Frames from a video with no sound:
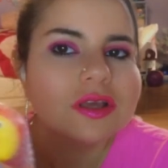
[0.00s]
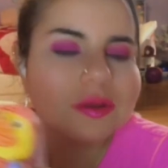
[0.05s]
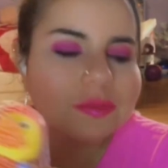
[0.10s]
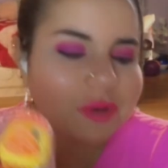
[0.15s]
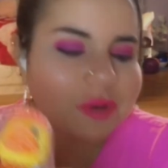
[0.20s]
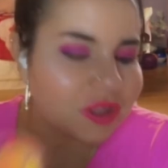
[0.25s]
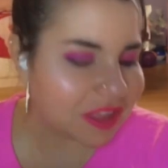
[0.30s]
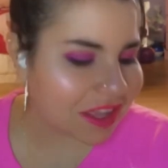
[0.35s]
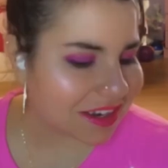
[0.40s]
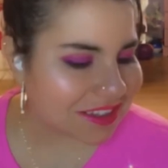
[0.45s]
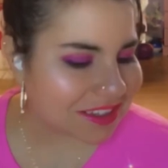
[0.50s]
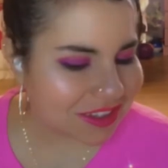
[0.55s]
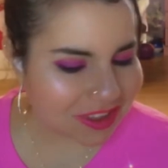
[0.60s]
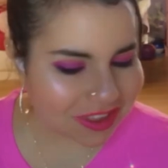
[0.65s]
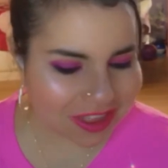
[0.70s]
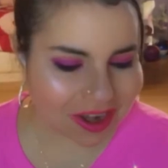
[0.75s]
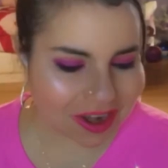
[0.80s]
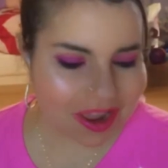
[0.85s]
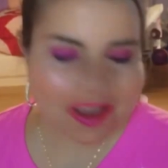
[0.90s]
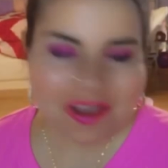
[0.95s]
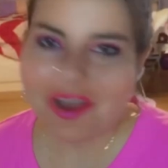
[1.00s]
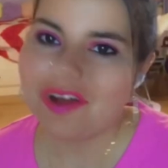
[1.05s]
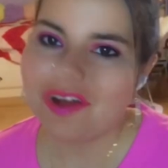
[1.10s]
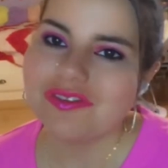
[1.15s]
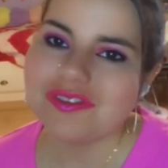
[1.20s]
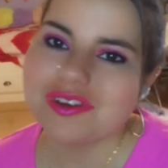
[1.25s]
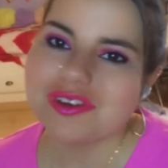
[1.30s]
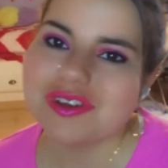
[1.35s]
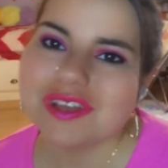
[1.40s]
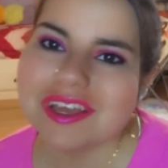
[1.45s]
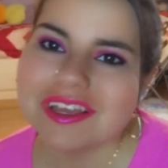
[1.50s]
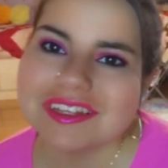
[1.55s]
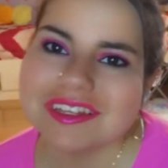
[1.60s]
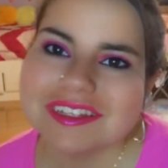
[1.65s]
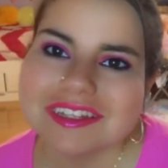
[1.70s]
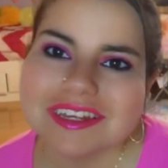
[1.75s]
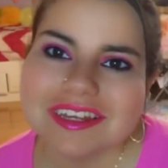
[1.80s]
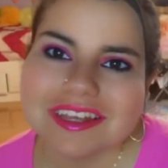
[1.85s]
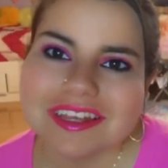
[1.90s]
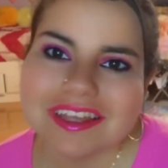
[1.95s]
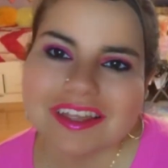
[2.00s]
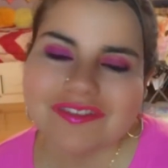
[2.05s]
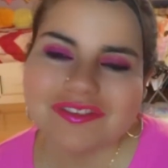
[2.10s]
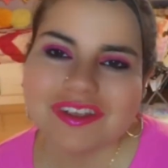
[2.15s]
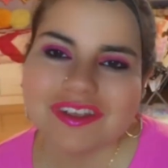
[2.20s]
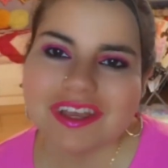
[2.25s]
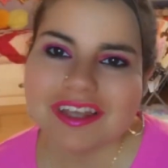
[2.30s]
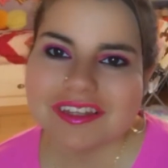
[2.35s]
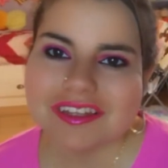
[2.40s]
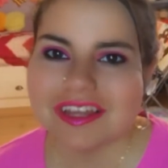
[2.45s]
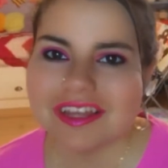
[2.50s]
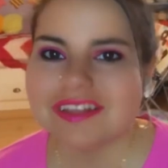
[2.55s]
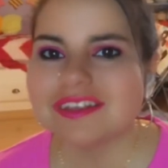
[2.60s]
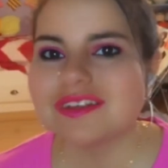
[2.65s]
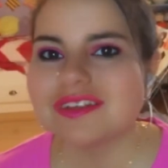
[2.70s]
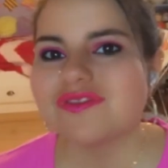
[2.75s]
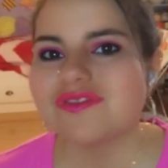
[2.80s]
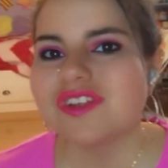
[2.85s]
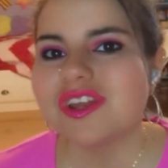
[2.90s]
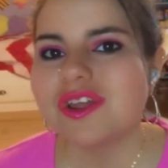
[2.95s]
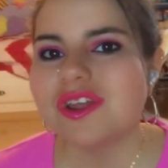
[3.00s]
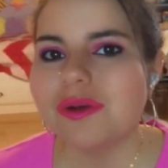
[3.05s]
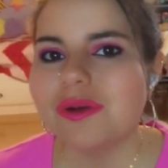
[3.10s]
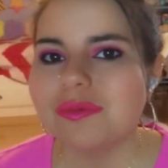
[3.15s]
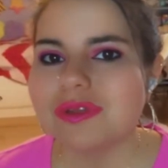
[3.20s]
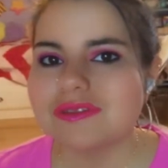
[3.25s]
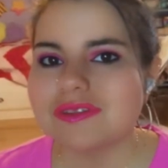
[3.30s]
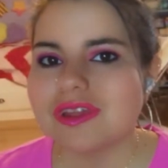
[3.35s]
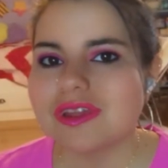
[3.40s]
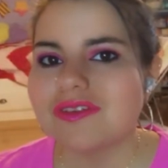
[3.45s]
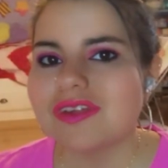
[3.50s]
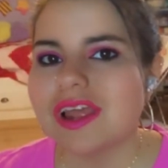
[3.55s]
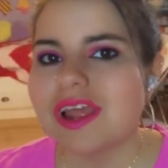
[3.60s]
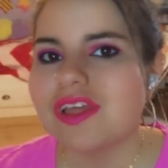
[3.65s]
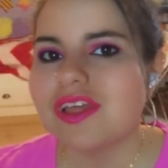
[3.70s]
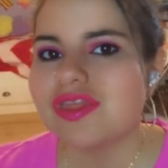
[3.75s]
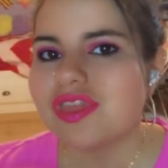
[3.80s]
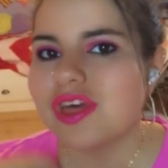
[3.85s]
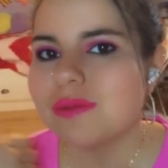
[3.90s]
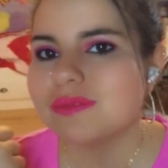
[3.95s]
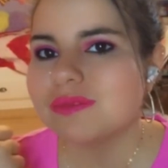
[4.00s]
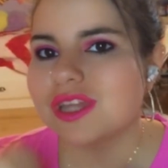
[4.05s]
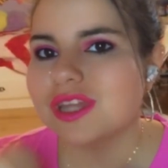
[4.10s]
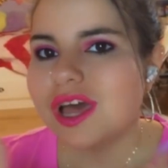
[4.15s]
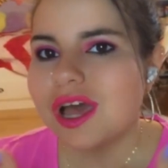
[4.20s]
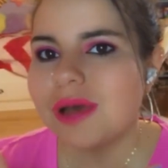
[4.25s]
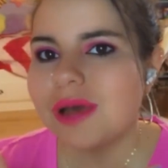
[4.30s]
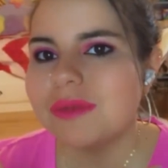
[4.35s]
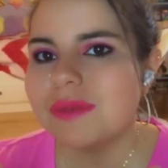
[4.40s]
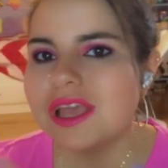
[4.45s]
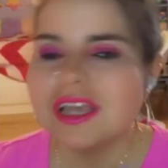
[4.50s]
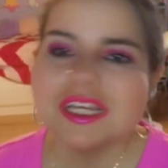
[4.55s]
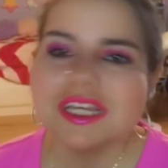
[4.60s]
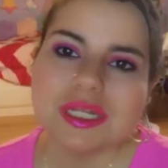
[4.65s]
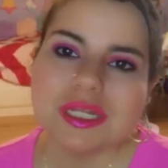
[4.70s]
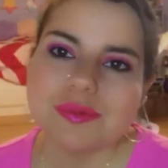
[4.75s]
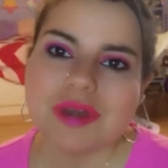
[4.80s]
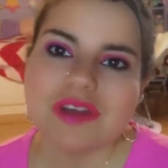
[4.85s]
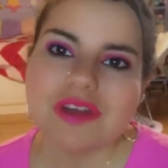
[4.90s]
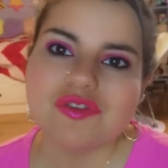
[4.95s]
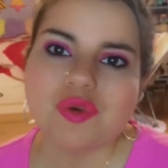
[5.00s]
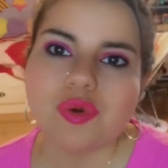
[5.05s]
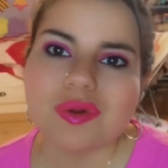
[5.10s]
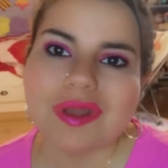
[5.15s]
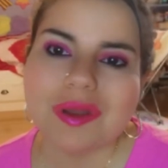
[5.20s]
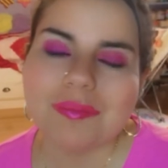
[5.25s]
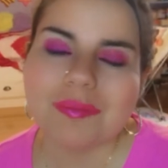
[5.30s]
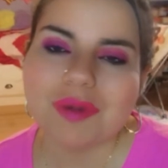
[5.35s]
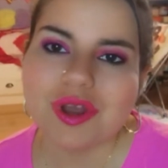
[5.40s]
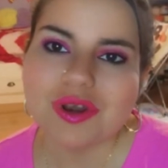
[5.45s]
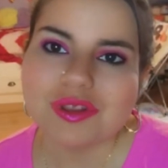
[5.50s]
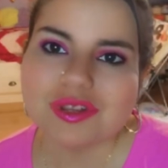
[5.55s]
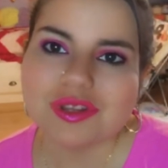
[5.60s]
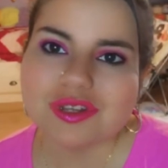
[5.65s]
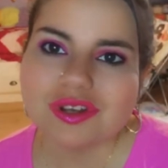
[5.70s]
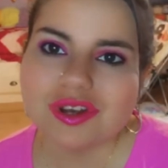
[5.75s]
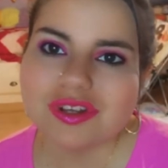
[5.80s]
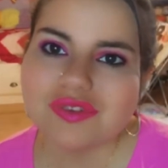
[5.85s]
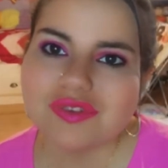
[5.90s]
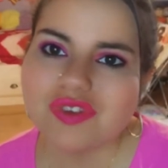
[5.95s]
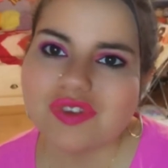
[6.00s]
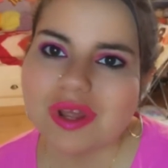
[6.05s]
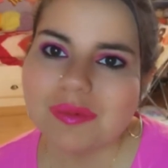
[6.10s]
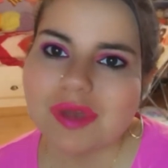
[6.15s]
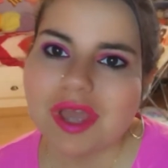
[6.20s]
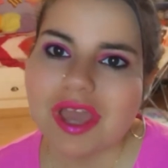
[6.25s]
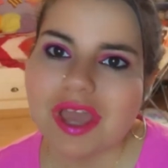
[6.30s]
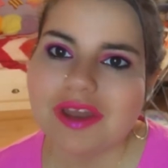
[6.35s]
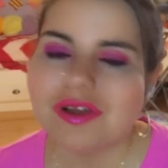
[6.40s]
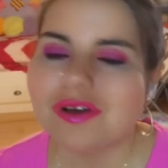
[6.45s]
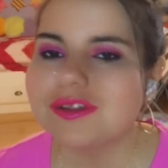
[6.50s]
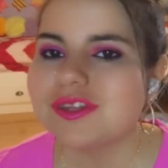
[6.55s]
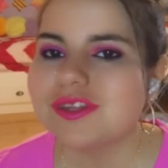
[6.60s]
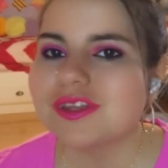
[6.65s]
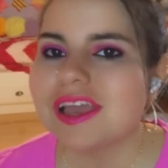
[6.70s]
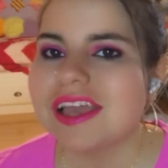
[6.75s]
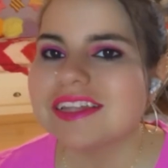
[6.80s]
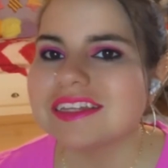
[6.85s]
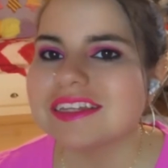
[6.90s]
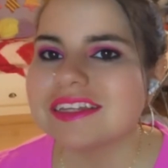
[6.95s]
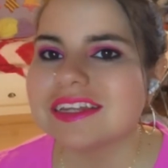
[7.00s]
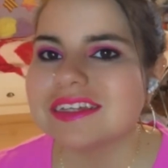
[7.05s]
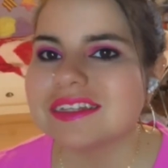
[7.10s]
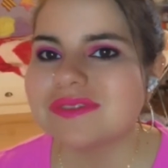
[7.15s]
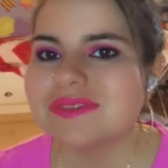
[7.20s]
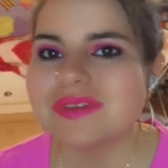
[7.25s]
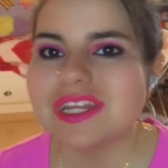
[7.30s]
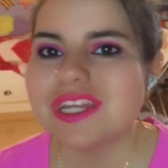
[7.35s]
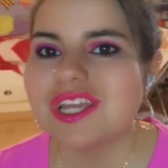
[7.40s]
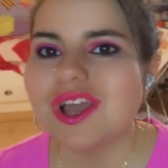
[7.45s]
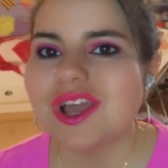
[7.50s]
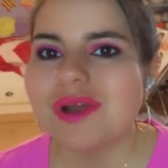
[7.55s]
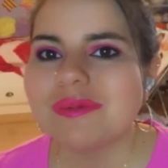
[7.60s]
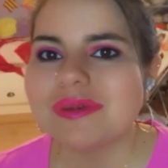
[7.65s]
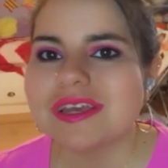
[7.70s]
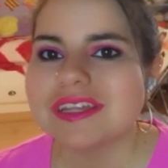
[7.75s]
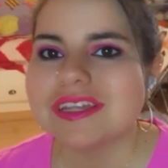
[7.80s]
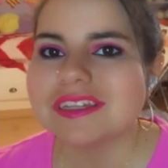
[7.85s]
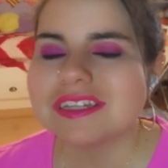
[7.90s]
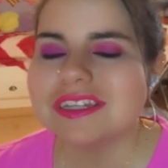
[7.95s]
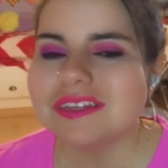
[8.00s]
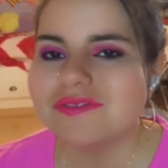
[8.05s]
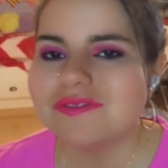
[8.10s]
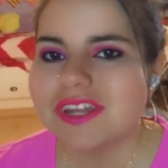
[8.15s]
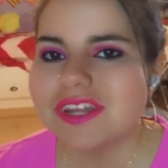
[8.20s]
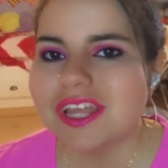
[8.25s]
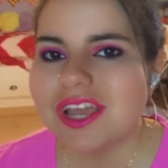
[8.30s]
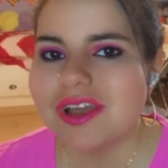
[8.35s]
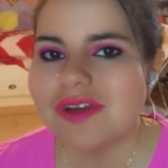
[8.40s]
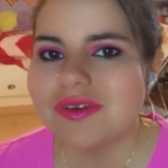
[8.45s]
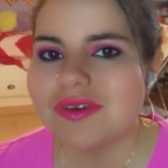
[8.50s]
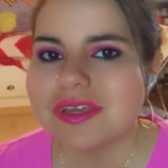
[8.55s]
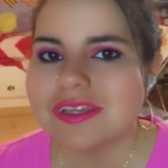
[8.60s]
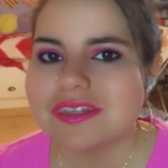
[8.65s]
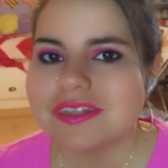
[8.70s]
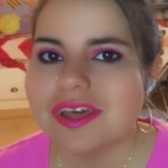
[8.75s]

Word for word: But that is all that I got for you guys today. If you guys like this video, please give it a thumbs up. Subscribe if you want to part of the Stars family, and I'll see you guys in the next video because this video is